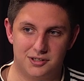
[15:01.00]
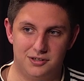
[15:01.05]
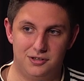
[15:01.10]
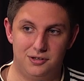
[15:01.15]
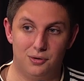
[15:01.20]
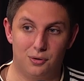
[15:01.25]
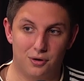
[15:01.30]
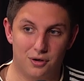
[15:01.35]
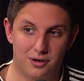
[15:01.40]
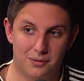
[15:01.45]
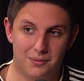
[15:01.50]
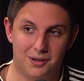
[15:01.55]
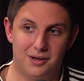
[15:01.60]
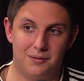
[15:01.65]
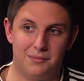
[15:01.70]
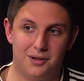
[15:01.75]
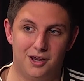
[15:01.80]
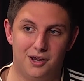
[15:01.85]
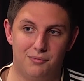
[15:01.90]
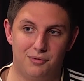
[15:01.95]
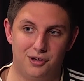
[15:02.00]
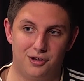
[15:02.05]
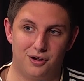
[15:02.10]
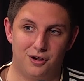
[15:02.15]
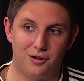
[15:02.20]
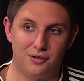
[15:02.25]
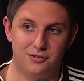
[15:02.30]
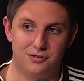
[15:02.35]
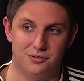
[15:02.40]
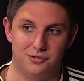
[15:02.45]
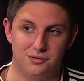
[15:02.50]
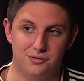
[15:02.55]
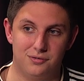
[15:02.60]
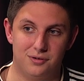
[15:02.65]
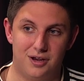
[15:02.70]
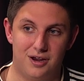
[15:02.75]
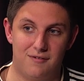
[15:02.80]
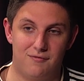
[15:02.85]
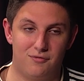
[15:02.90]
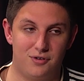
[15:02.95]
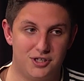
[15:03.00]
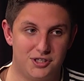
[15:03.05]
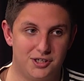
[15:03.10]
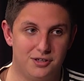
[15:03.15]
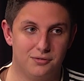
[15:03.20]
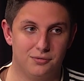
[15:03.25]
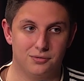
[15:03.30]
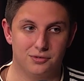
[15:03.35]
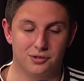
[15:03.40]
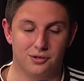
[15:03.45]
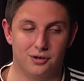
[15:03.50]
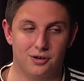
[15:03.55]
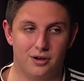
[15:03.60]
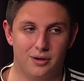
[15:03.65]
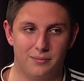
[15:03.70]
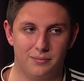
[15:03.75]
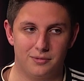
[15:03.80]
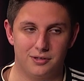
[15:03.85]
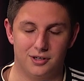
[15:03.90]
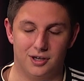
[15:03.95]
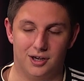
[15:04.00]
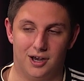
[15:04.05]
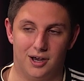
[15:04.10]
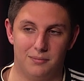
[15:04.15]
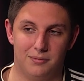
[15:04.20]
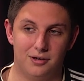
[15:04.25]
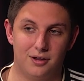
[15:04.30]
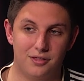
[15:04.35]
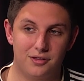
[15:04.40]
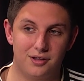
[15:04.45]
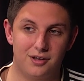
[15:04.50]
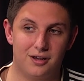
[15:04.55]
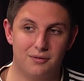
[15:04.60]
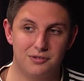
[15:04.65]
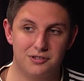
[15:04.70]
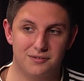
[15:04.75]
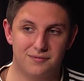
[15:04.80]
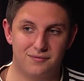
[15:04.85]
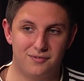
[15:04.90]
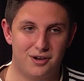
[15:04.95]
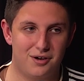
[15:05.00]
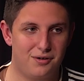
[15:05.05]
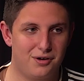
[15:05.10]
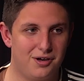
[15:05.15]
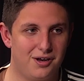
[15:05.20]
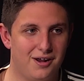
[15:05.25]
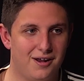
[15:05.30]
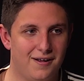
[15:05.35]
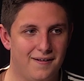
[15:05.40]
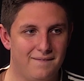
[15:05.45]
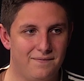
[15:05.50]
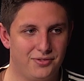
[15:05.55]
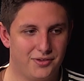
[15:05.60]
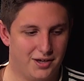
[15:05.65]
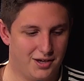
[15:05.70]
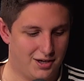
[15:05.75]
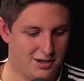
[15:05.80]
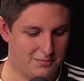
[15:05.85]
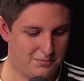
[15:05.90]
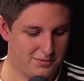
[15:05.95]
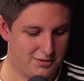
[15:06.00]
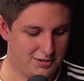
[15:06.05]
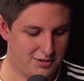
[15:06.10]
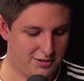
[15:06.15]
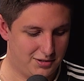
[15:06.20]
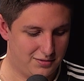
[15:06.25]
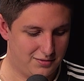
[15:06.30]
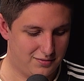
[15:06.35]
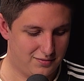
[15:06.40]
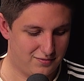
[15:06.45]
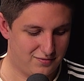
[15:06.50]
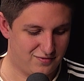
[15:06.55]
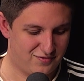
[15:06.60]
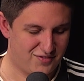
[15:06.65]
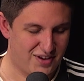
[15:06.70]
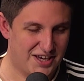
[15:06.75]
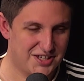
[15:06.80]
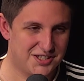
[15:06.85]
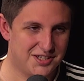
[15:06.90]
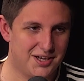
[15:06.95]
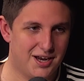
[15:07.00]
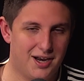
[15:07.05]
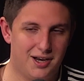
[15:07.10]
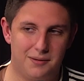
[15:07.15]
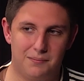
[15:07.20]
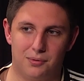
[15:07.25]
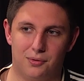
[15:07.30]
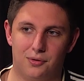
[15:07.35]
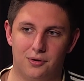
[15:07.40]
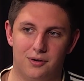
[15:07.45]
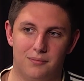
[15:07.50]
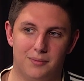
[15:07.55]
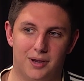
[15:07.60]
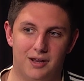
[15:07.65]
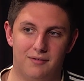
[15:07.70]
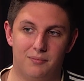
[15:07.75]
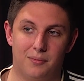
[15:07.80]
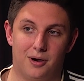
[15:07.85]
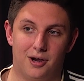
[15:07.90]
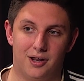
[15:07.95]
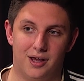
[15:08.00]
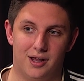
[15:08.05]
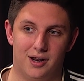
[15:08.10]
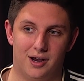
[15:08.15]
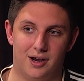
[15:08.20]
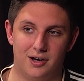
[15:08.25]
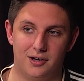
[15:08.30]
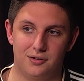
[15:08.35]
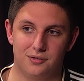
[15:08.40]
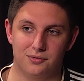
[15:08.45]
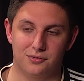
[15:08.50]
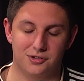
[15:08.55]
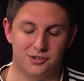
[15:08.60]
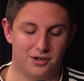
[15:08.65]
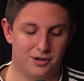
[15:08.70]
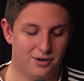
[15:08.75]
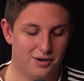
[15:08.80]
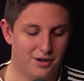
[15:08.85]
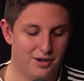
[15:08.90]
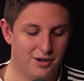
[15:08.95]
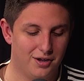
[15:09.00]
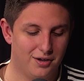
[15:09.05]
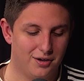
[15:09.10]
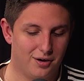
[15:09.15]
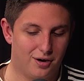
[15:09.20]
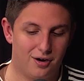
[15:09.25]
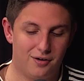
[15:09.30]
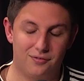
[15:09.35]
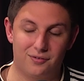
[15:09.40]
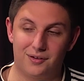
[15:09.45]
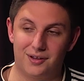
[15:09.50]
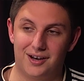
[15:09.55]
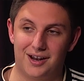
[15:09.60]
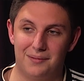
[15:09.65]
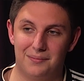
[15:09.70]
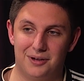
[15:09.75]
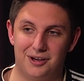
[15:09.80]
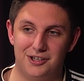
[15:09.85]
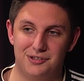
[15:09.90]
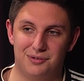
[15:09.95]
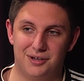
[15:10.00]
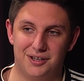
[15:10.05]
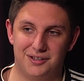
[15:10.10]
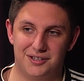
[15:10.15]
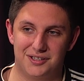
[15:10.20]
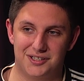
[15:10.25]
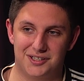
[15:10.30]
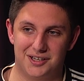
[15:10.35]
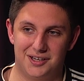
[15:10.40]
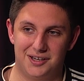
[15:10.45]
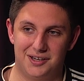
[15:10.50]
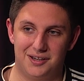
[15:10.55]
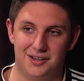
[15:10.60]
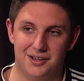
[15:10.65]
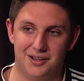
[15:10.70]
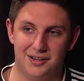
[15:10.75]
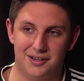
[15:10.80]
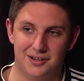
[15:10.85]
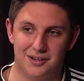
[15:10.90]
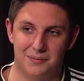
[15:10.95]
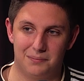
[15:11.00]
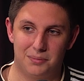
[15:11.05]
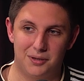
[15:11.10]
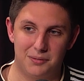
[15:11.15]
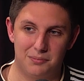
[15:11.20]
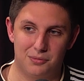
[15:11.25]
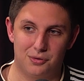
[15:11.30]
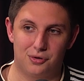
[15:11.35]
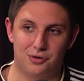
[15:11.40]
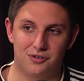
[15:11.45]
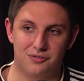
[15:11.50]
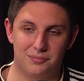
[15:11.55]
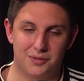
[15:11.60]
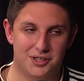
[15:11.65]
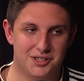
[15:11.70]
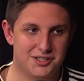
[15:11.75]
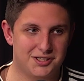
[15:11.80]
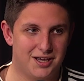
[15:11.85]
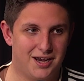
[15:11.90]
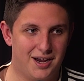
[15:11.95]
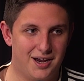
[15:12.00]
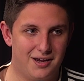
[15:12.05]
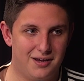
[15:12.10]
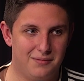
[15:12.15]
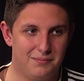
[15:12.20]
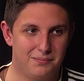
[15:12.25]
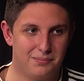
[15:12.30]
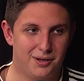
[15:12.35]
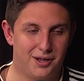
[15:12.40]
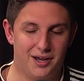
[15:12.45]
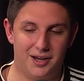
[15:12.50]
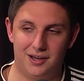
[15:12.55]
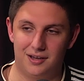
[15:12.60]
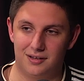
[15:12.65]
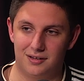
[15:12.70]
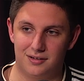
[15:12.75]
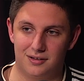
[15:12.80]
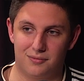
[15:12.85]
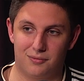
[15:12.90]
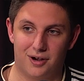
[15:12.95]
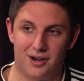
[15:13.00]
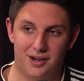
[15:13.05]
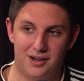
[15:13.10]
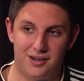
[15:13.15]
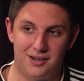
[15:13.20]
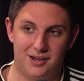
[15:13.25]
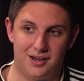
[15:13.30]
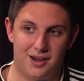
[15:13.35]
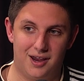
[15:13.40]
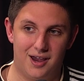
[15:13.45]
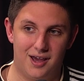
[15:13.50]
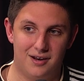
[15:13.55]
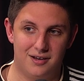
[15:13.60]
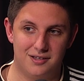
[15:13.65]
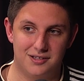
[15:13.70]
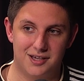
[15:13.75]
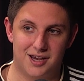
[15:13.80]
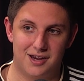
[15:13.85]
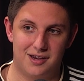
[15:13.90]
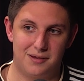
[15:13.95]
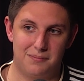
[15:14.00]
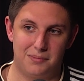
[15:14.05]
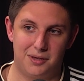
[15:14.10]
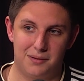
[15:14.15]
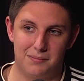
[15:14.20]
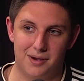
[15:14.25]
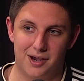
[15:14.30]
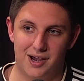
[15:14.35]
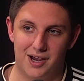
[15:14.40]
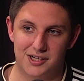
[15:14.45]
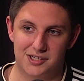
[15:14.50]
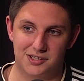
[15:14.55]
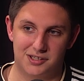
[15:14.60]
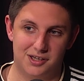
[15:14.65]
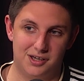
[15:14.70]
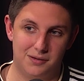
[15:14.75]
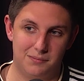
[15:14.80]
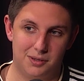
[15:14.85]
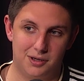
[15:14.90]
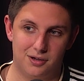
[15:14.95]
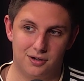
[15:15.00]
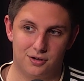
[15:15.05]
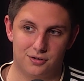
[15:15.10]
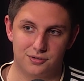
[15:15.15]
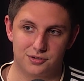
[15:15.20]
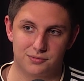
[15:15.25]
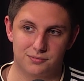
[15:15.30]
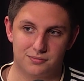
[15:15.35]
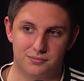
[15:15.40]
You're going to be the man we go to every single time. And I think that was a very fascinating point made by that article. So hopefully that means we get to see a bit more of McStay playing the way he can and taking big marks and kicking big goals.